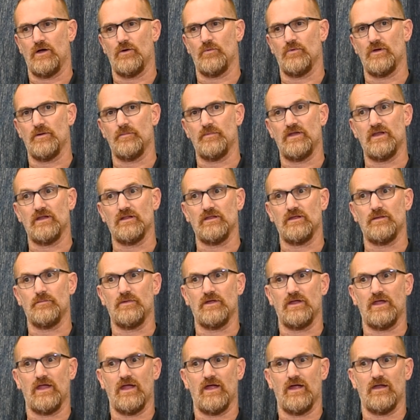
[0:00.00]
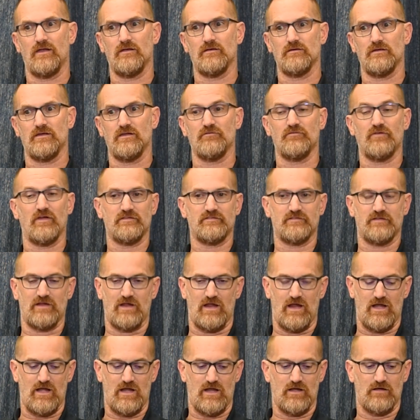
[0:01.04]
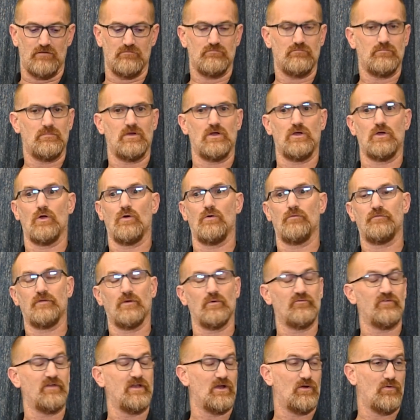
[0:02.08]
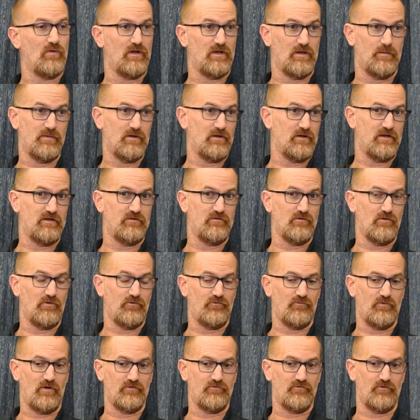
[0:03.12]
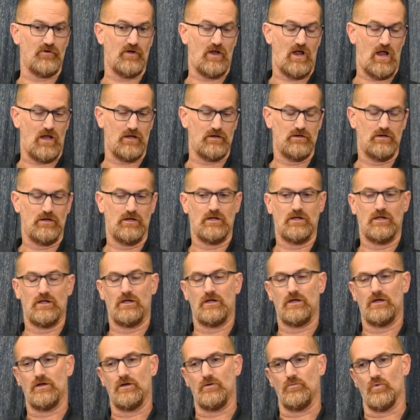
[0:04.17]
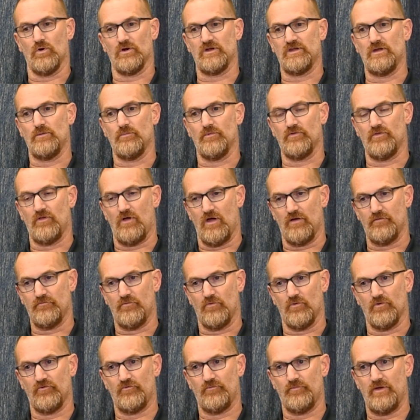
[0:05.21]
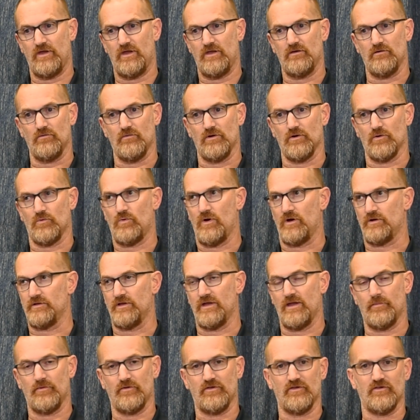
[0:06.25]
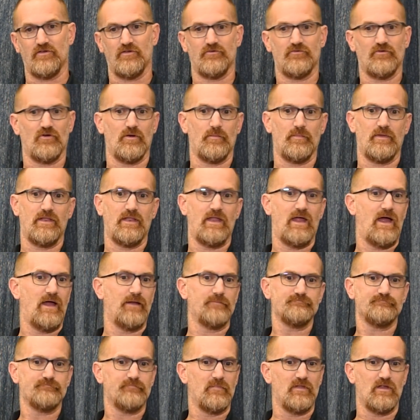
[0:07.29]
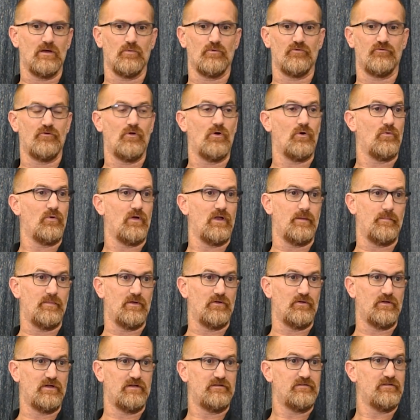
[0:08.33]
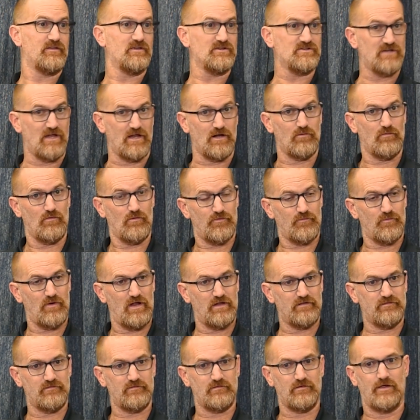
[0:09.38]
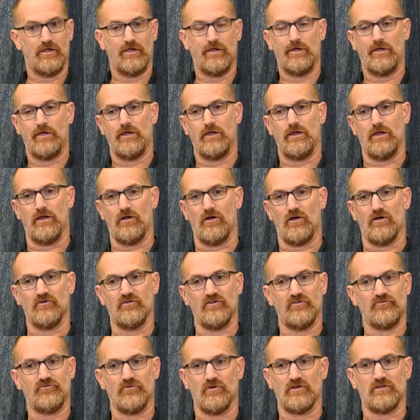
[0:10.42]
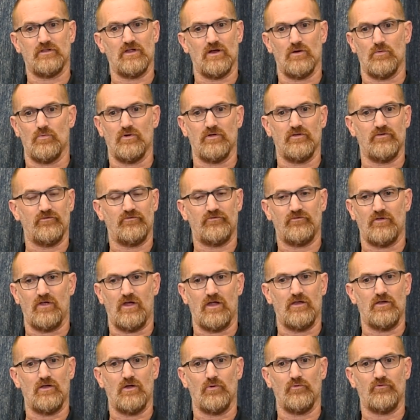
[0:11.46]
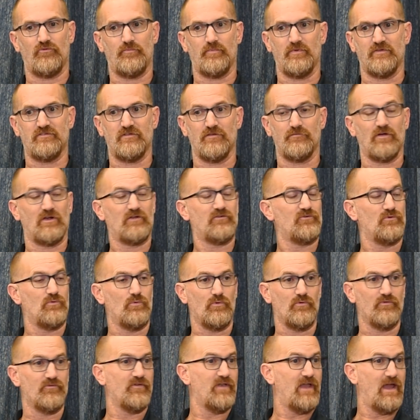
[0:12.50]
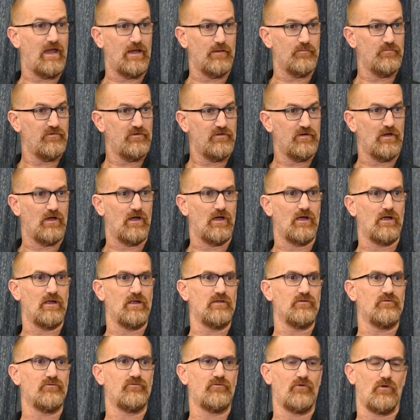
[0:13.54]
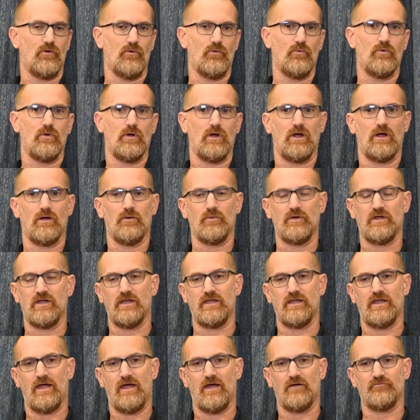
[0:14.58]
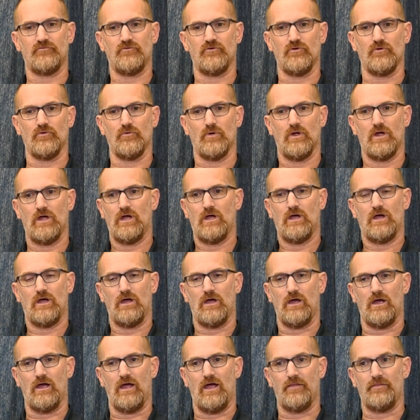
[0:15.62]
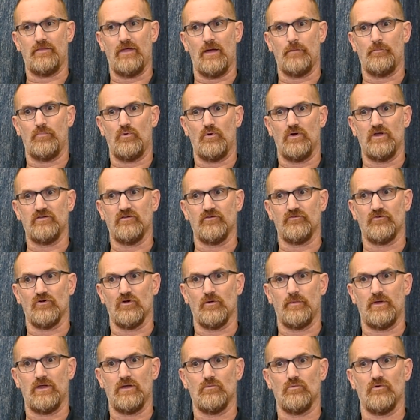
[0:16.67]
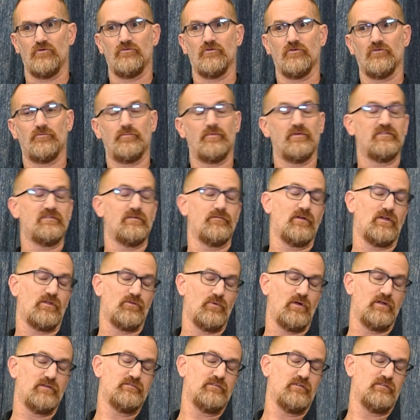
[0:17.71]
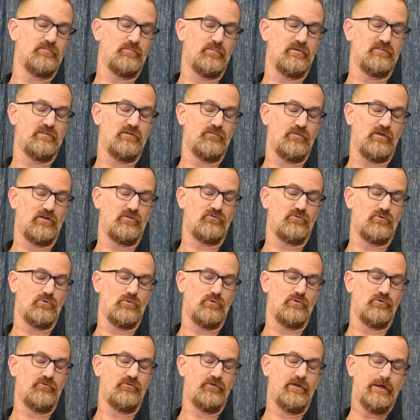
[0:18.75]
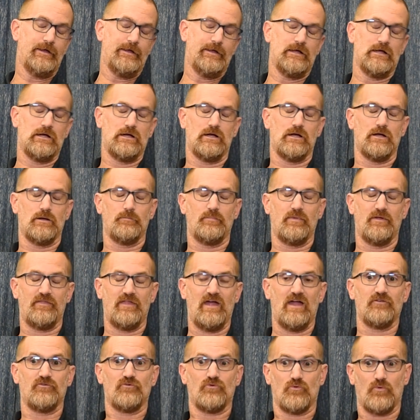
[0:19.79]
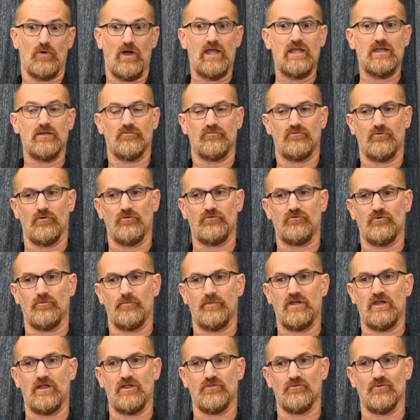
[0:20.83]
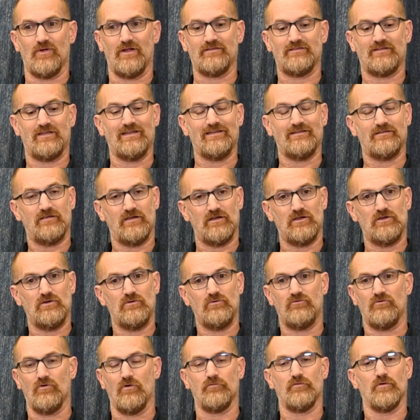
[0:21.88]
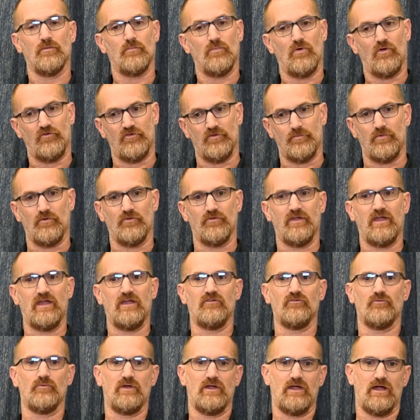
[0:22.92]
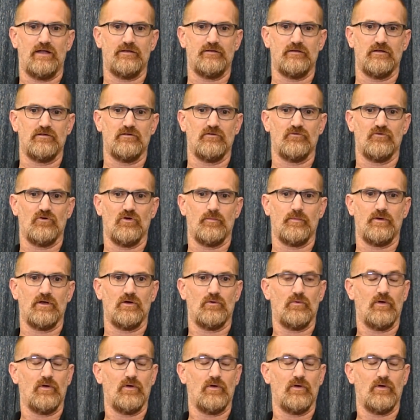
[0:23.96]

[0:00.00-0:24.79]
we immediately began investigating, if there was any credibility to those threats or not. Working with law enforcement, we were quickly able to determine that there was no credibility to the general threats. In our district, there was no specific schools named, and so we didn't have to, at that point, determine was there specific threats to specific schools. But that trend of social media threats continued, so for multiple days we had to determine